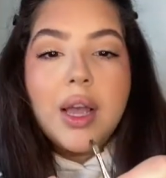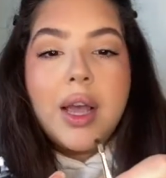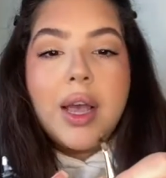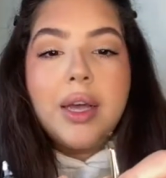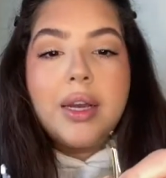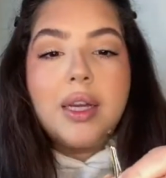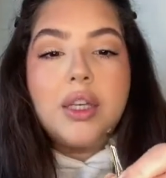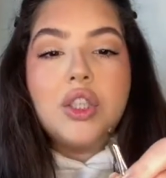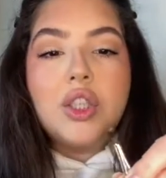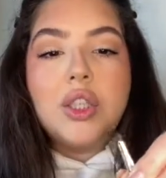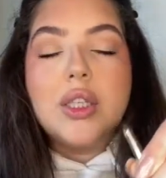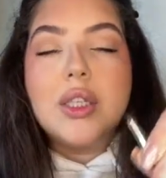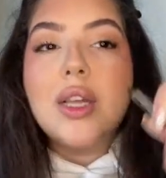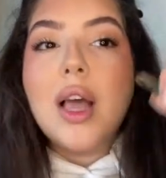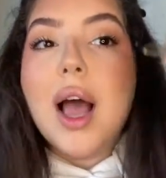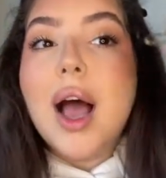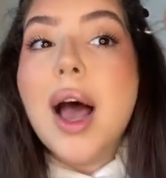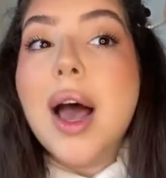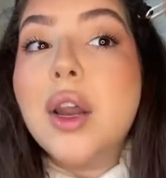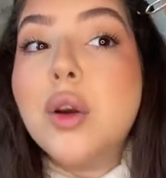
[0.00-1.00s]
And I just
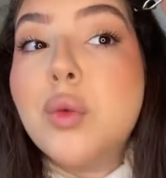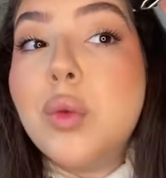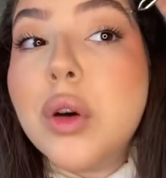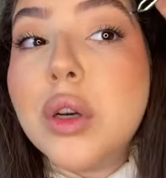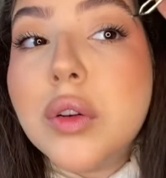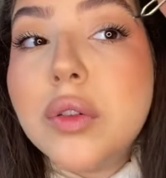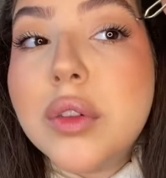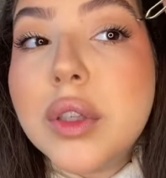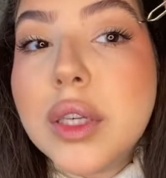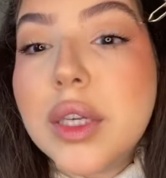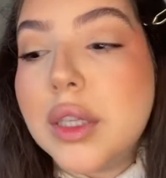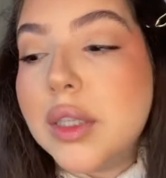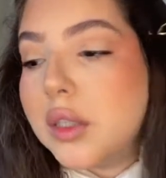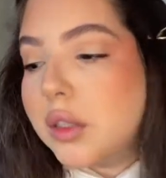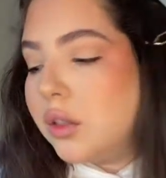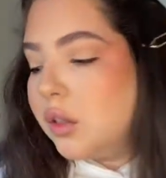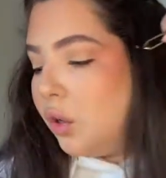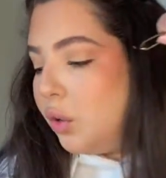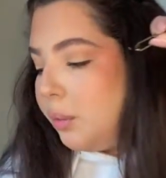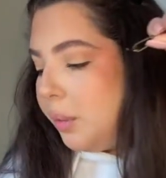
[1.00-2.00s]
add one of these,
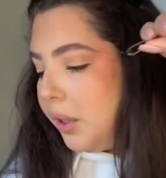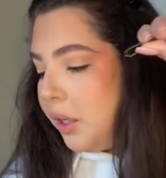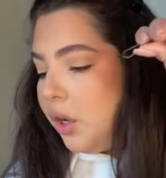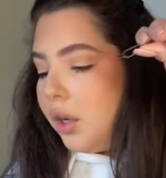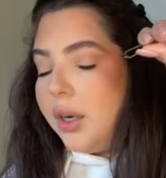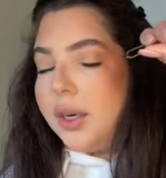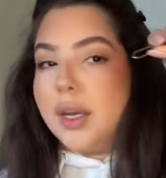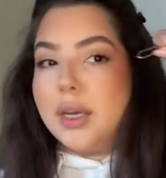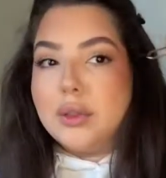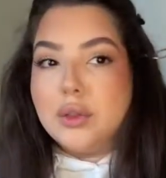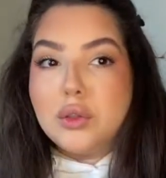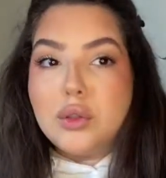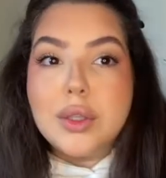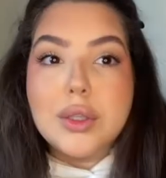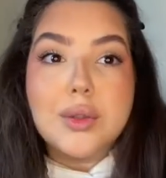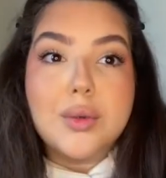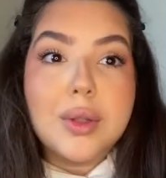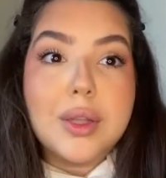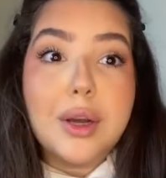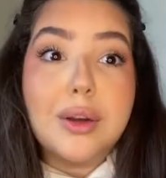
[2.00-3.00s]
oh my God, I can't do
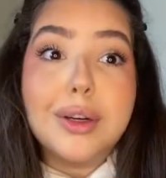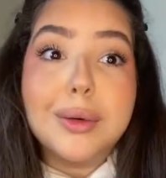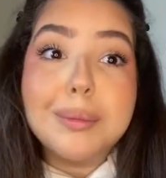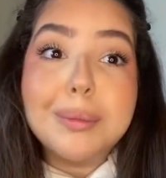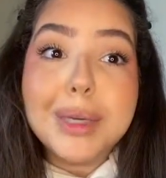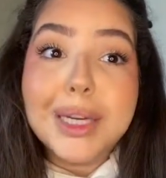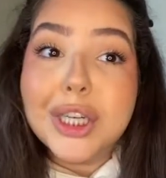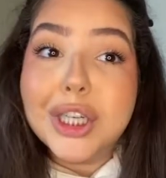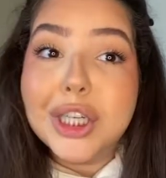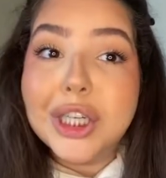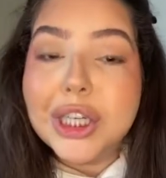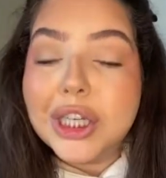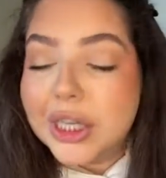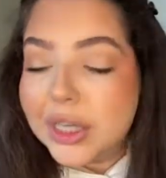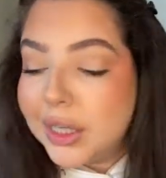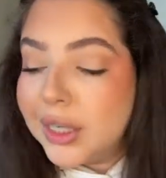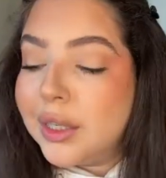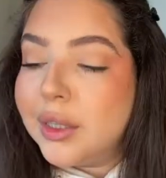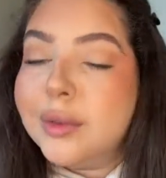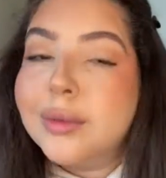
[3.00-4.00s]
this without a mirror,
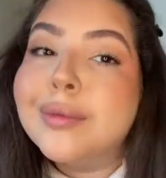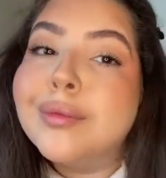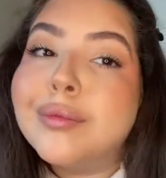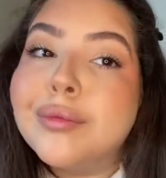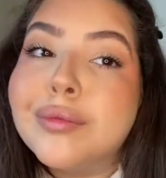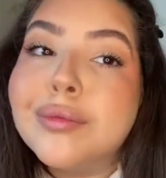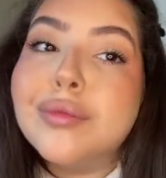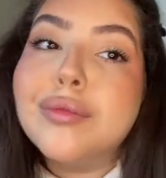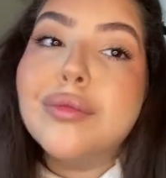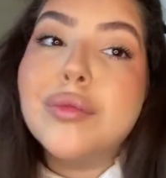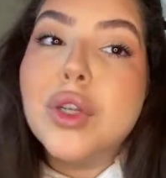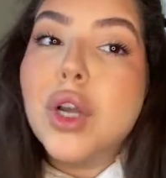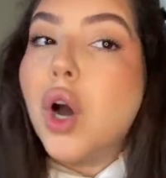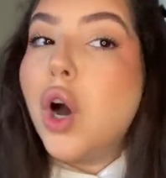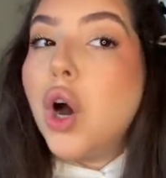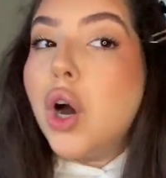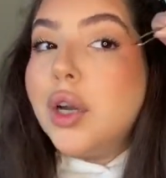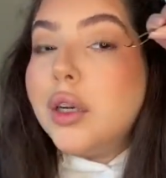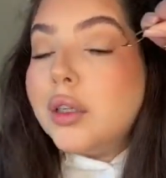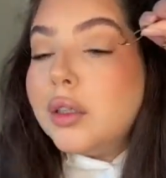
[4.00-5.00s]

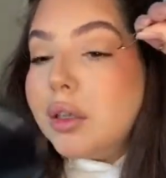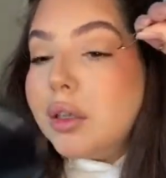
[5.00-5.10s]
on